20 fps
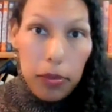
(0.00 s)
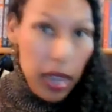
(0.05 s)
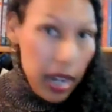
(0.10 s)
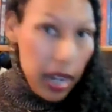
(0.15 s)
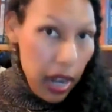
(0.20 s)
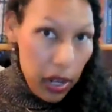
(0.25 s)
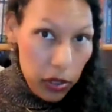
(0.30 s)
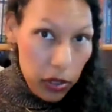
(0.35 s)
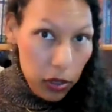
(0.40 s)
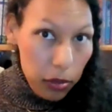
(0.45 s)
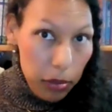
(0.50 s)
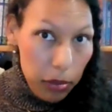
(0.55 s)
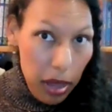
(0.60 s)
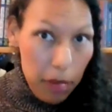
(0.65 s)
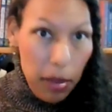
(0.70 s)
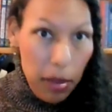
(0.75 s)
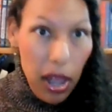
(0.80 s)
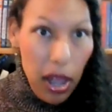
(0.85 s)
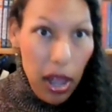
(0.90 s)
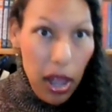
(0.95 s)
And I told
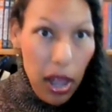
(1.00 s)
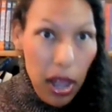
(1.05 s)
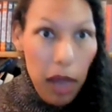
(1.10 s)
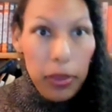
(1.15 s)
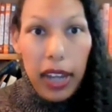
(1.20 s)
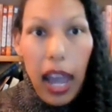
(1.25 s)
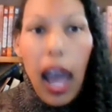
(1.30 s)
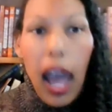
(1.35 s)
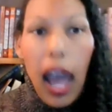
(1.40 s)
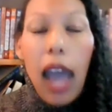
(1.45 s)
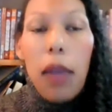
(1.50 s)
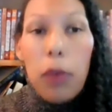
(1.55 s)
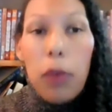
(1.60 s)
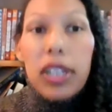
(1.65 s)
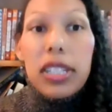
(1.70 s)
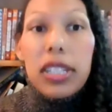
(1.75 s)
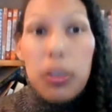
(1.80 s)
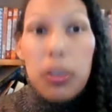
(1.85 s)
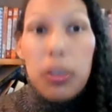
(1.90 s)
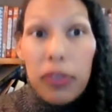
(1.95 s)
my mom that
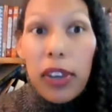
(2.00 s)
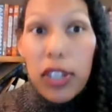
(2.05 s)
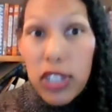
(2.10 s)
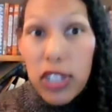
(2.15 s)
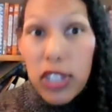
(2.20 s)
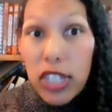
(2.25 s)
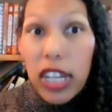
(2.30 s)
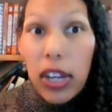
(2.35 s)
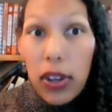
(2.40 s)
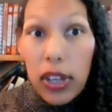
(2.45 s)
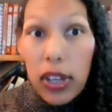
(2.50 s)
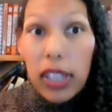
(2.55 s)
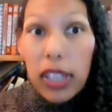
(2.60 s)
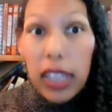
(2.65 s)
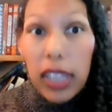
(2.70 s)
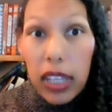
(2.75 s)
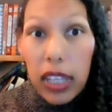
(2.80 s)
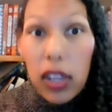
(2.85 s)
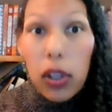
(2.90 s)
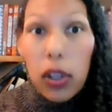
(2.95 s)
I wanted to be
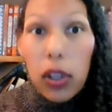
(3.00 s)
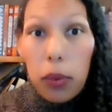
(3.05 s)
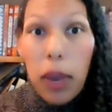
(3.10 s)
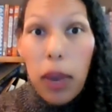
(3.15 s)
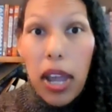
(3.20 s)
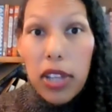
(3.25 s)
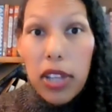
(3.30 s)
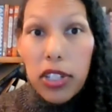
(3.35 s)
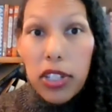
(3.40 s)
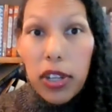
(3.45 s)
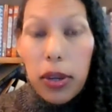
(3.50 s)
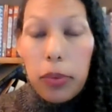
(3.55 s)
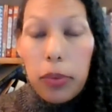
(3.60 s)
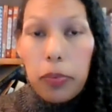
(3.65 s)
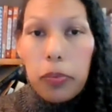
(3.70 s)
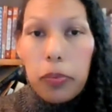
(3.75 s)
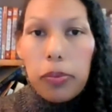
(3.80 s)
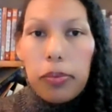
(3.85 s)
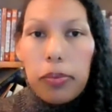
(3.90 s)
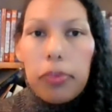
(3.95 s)
vegetarian like Uncle
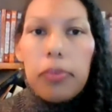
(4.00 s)
Roger.